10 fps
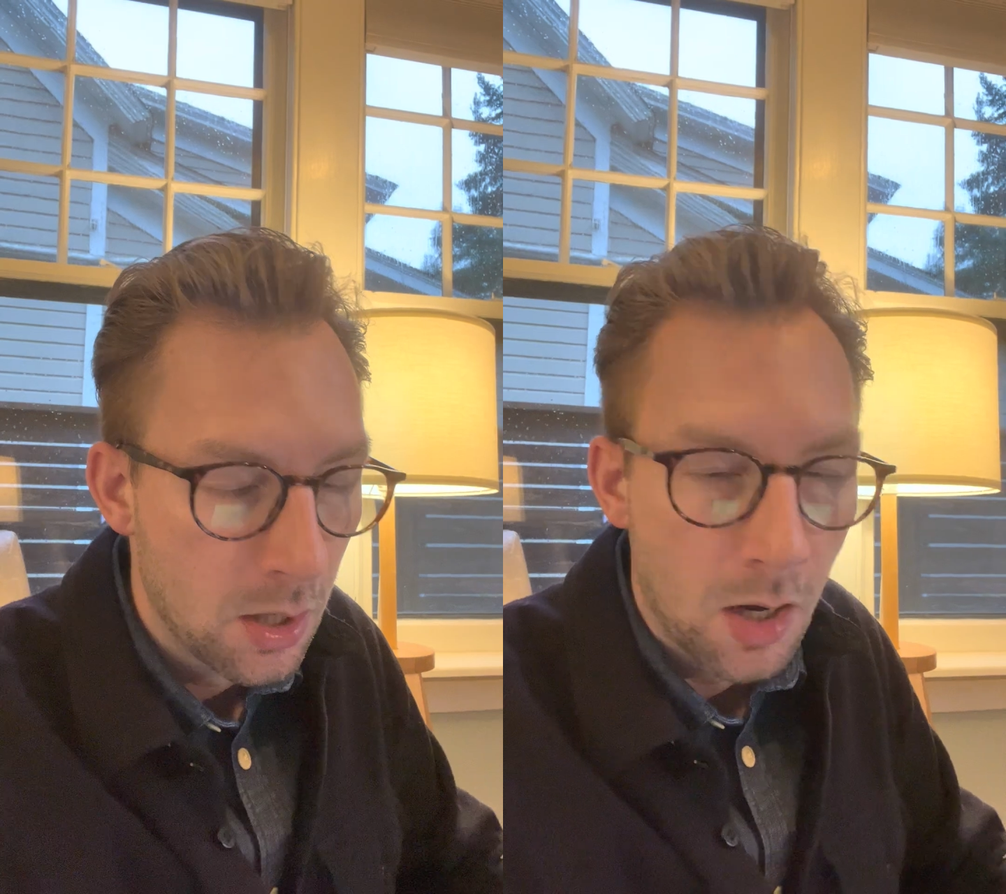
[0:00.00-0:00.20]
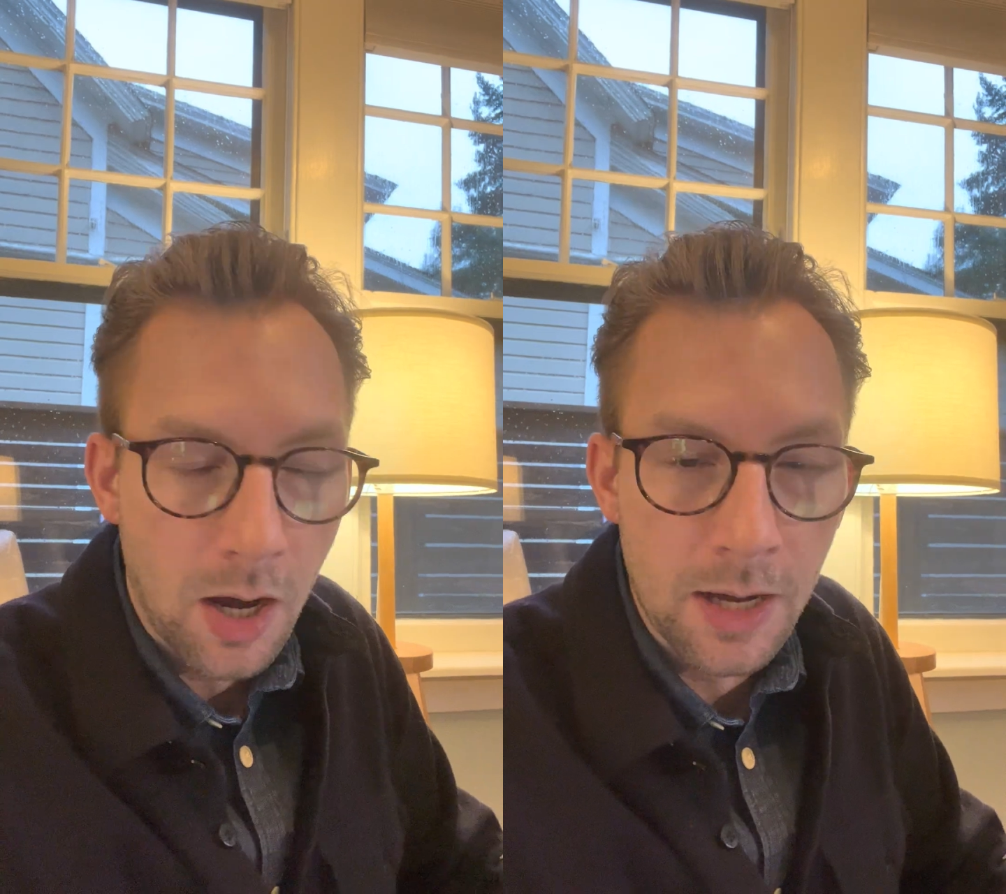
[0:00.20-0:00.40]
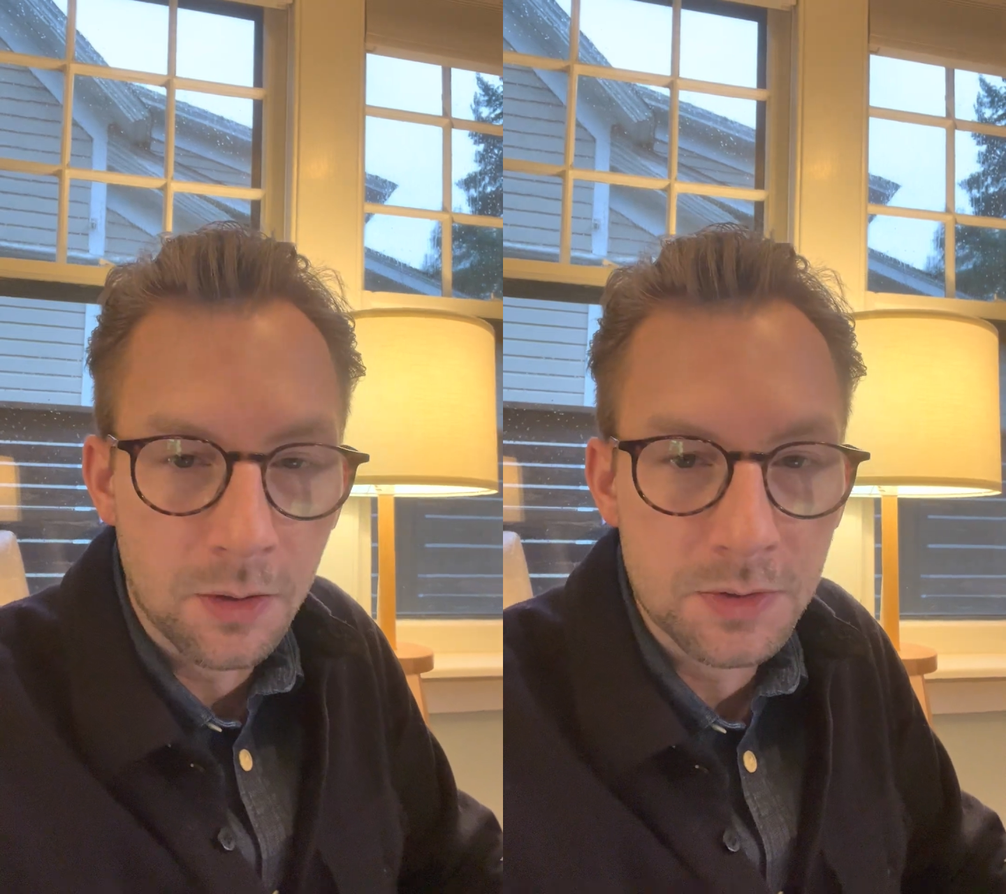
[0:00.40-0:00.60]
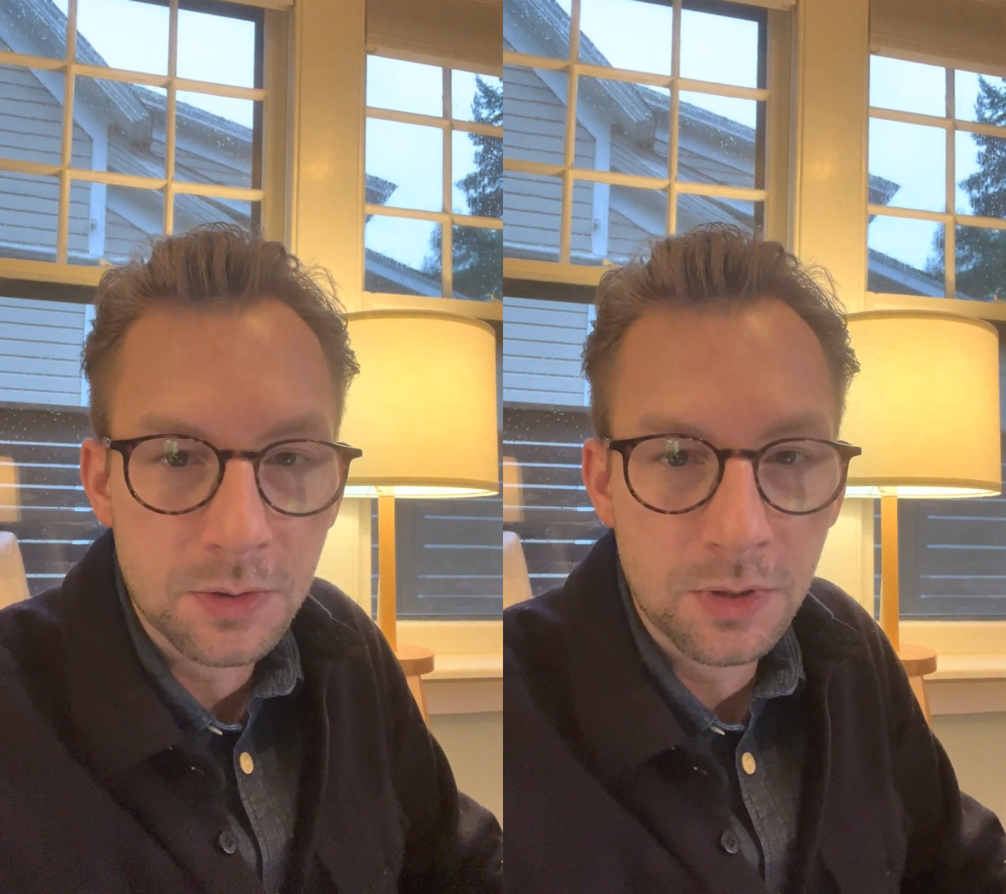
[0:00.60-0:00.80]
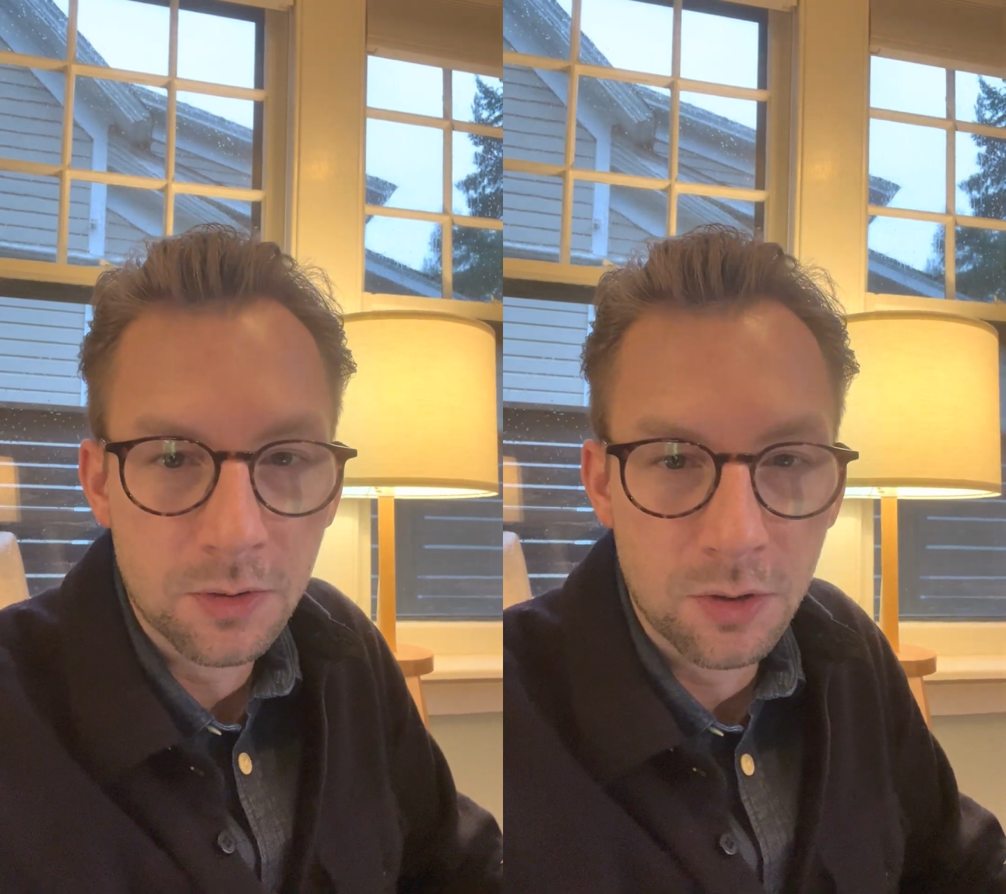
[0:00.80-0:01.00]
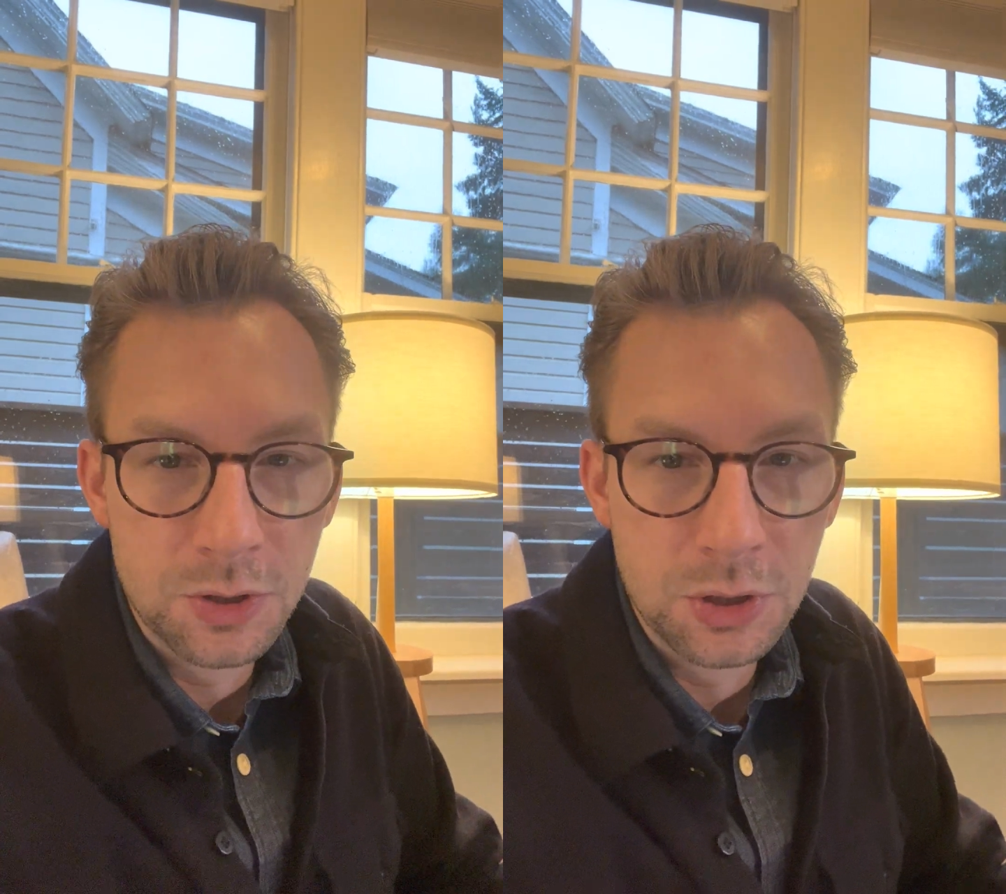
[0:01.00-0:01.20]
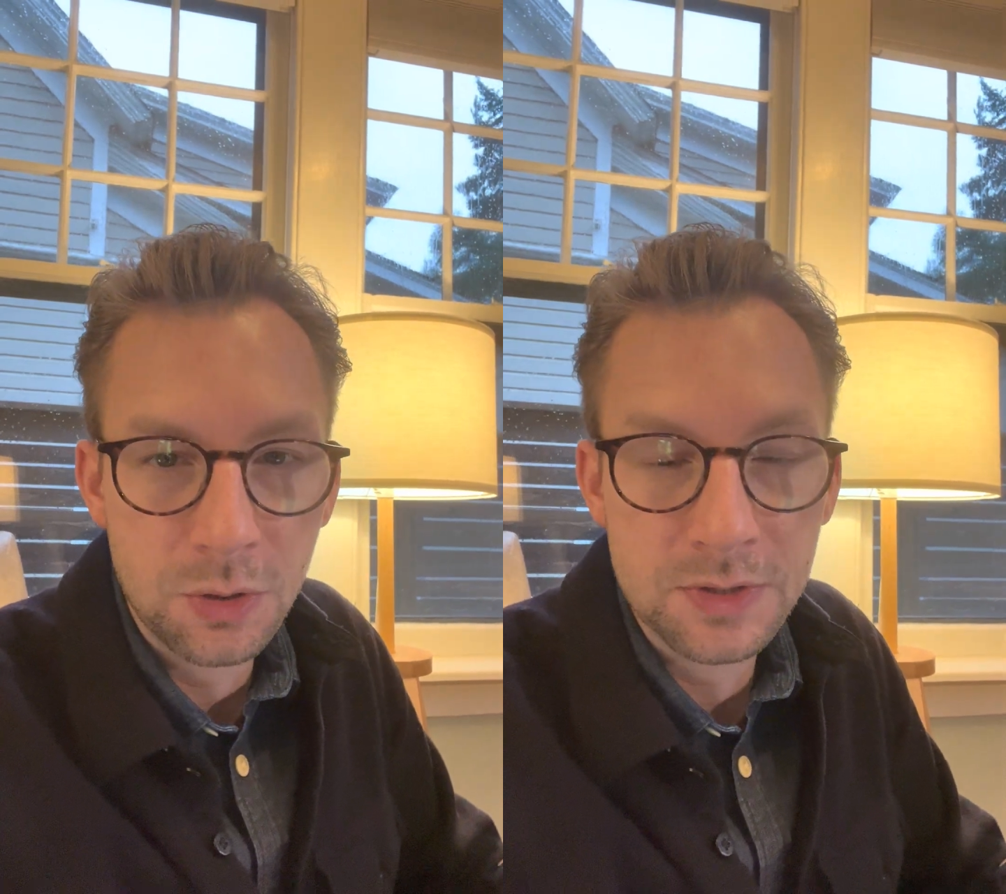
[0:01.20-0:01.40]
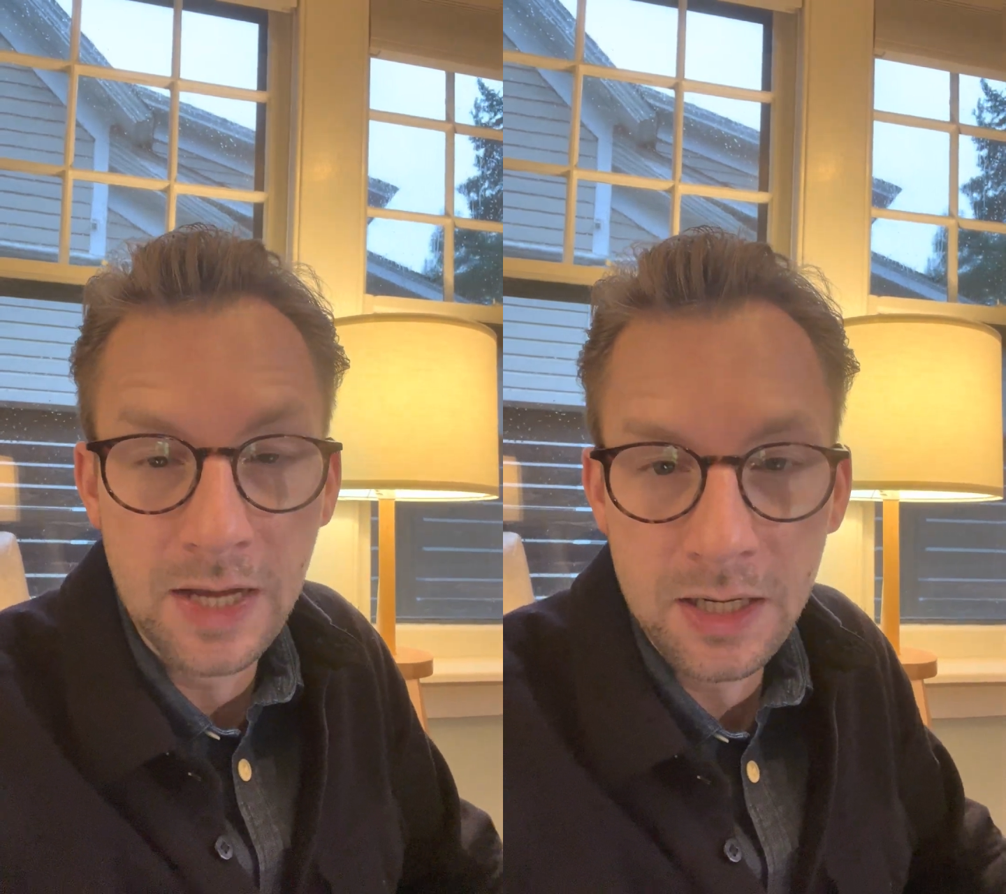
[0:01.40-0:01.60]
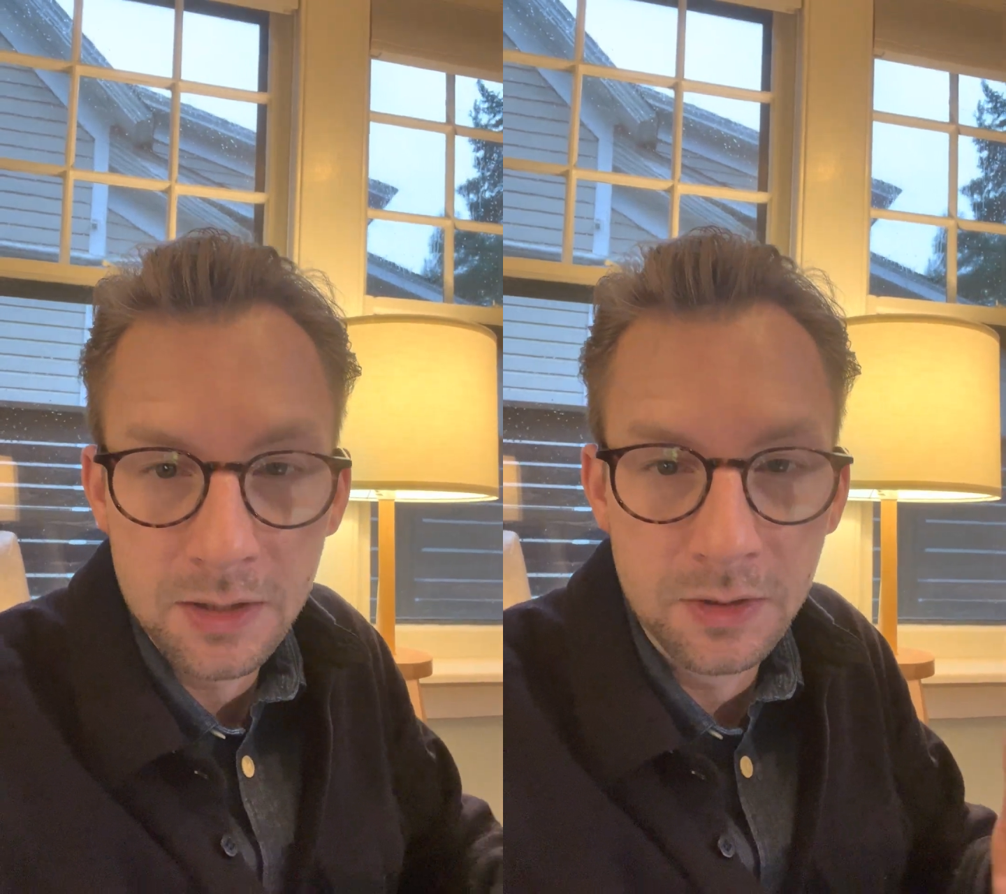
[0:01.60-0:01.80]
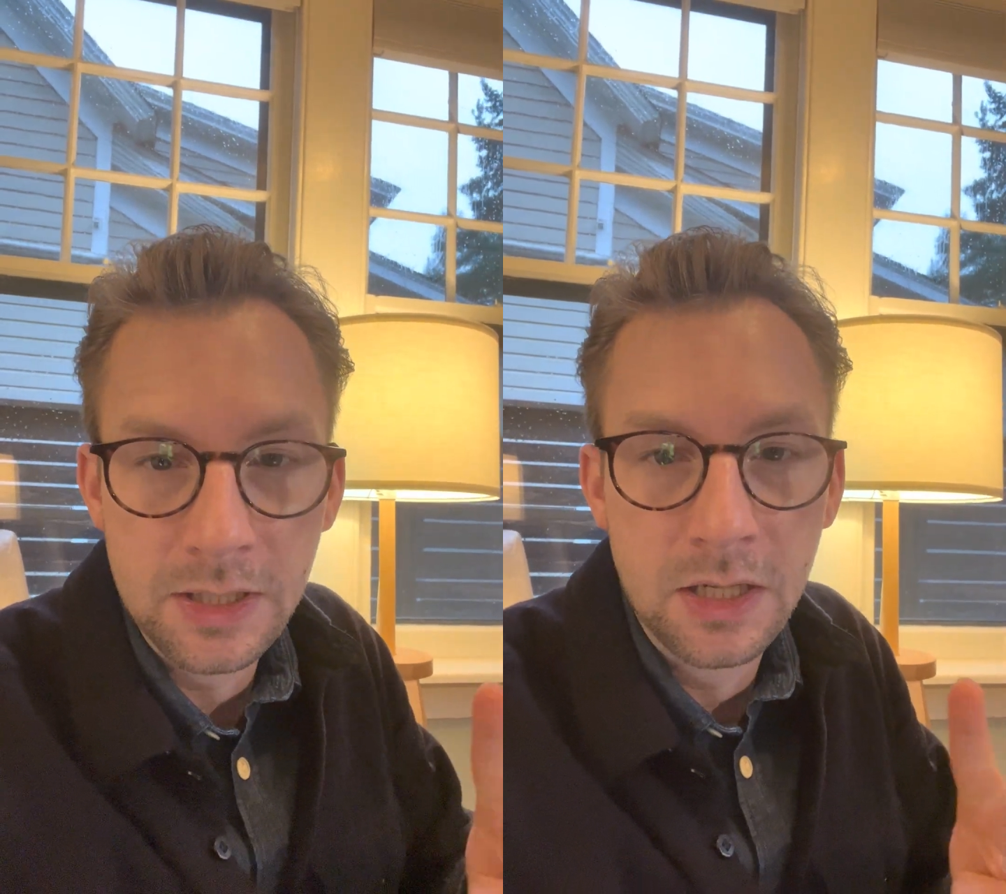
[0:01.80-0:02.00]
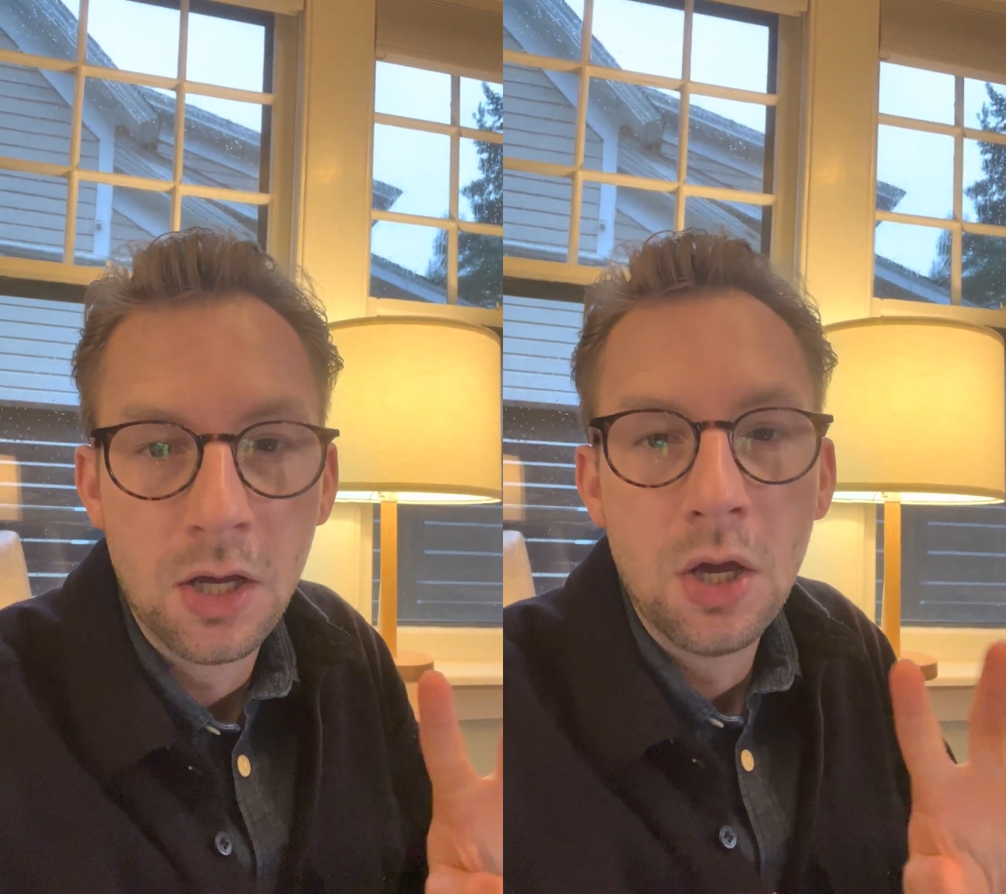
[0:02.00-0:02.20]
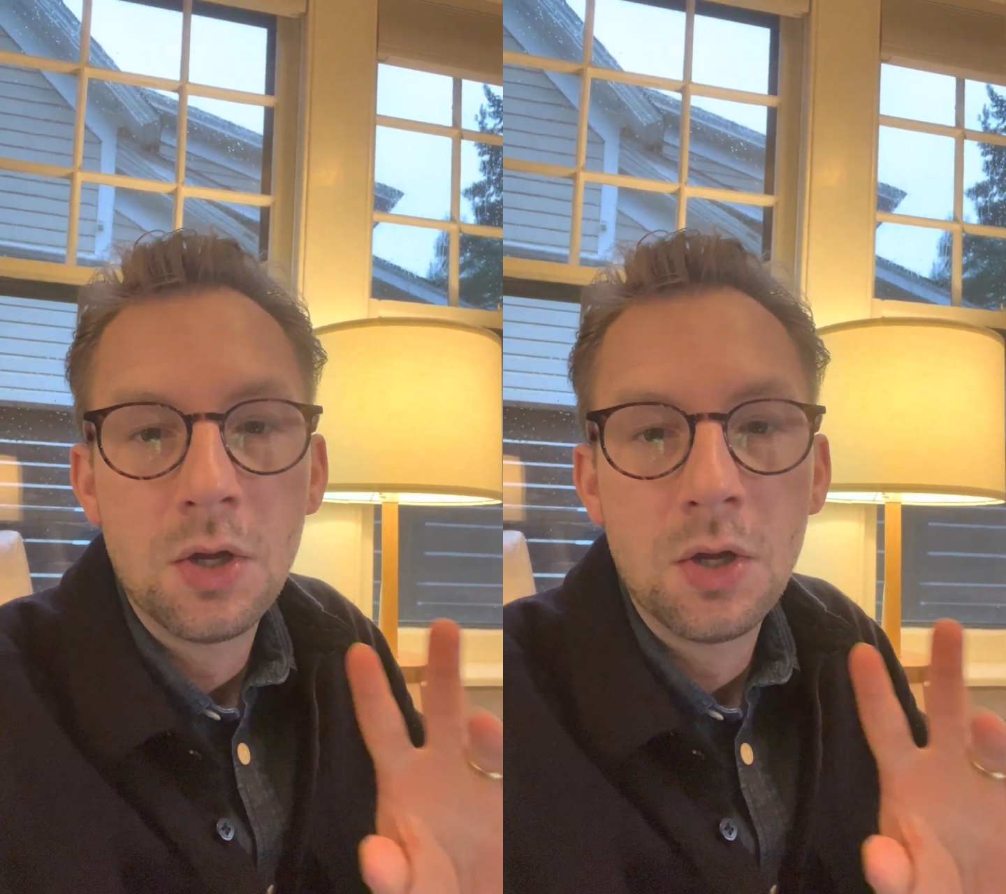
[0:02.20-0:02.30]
I also encourage you, secondly,